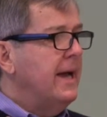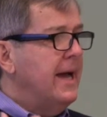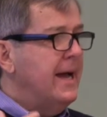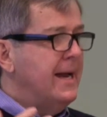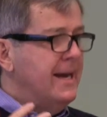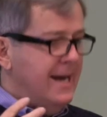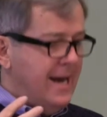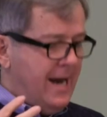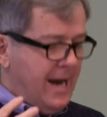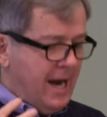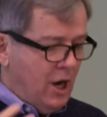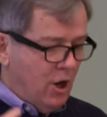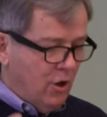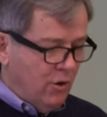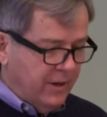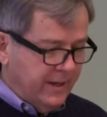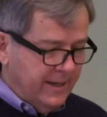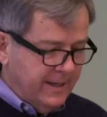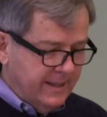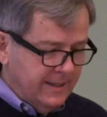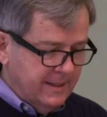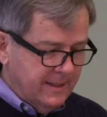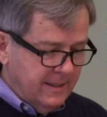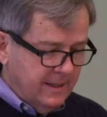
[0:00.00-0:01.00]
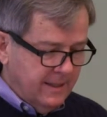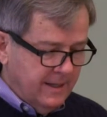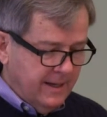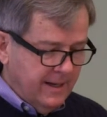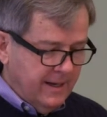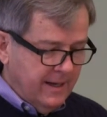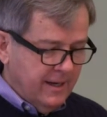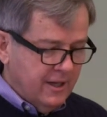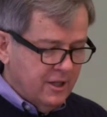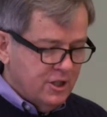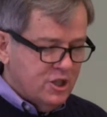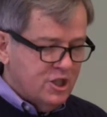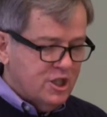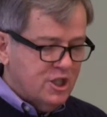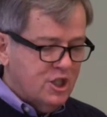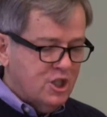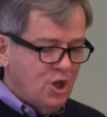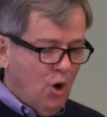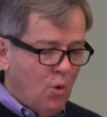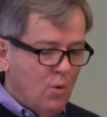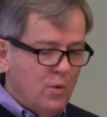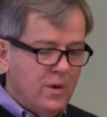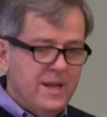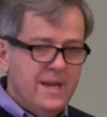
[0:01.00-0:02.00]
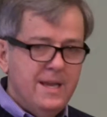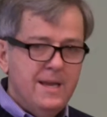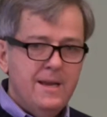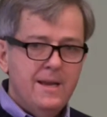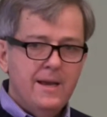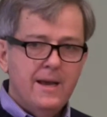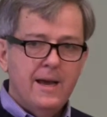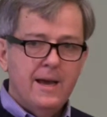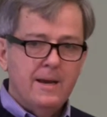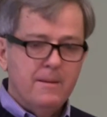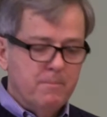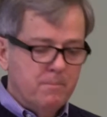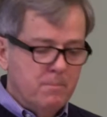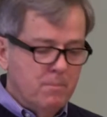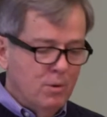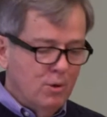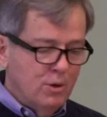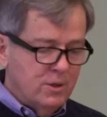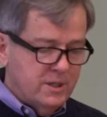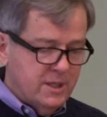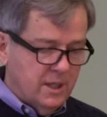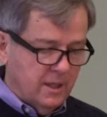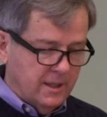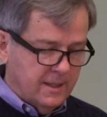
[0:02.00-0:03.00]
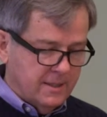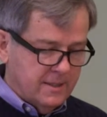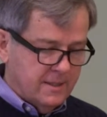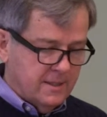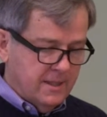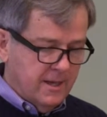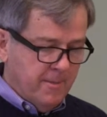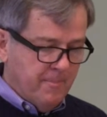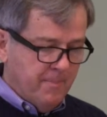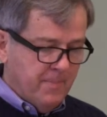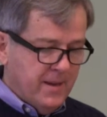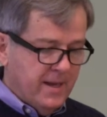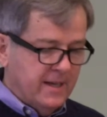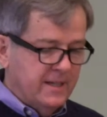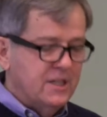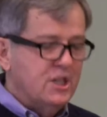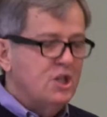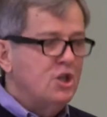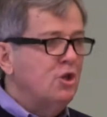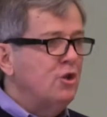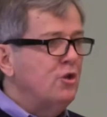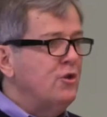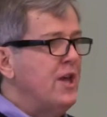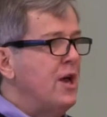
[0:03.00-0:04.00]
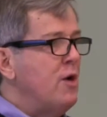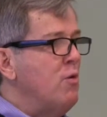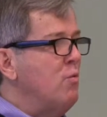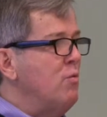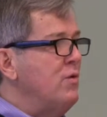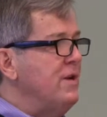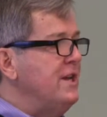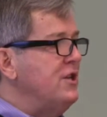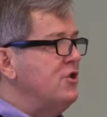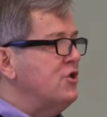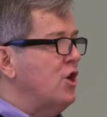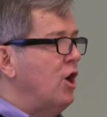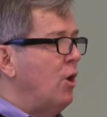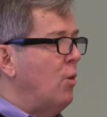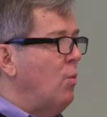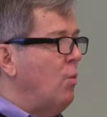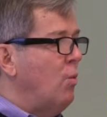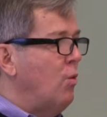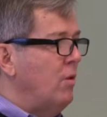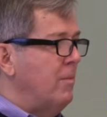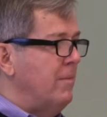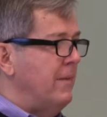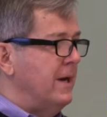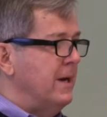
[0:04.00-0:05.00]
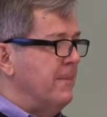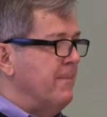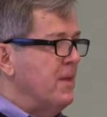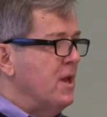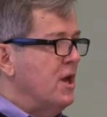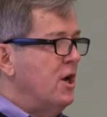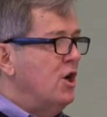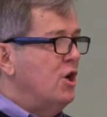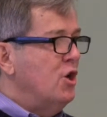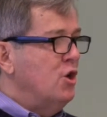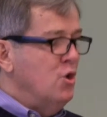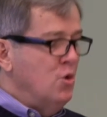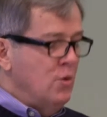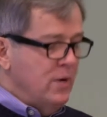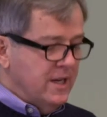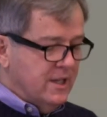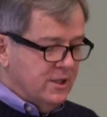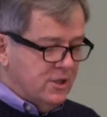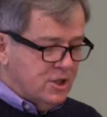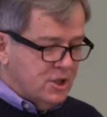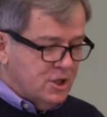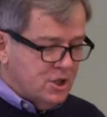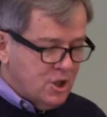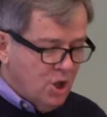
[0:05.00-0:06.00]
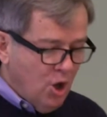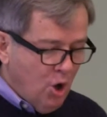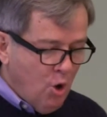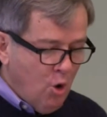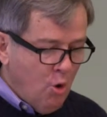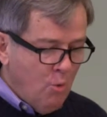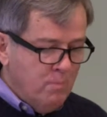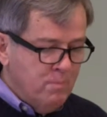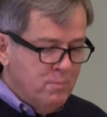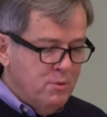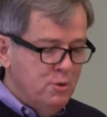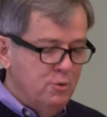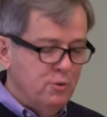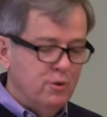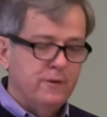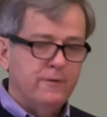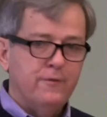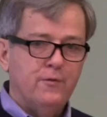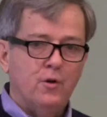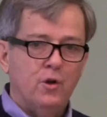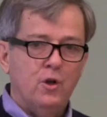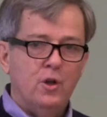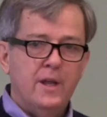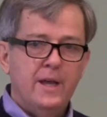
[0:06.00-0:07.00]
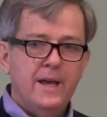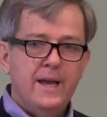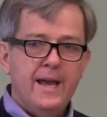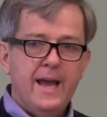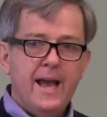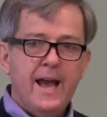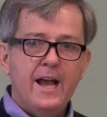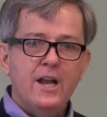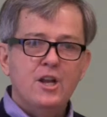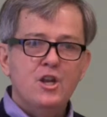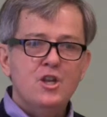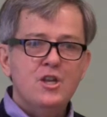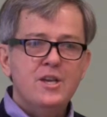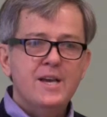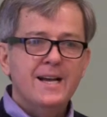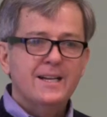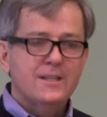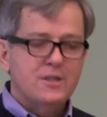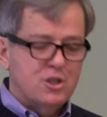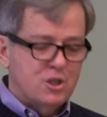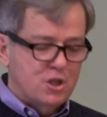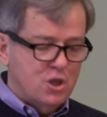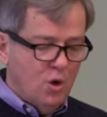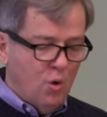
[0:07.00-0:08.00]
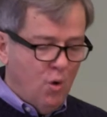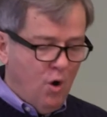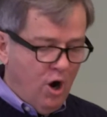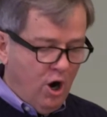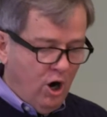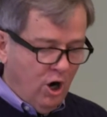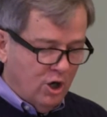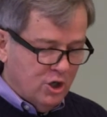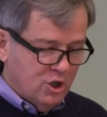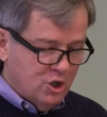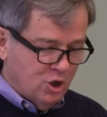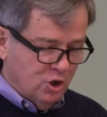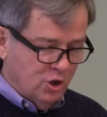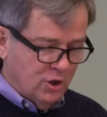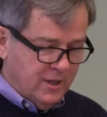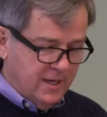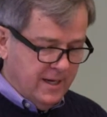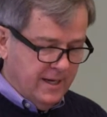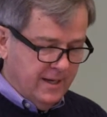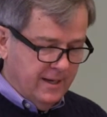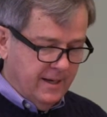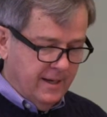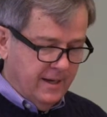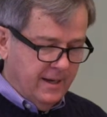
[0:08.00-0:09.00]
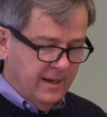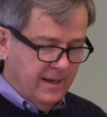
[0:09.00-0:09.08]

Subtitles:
and arrogant, stony and merciless, until they reach a woman who is so beautiful and yet so harsh-looking.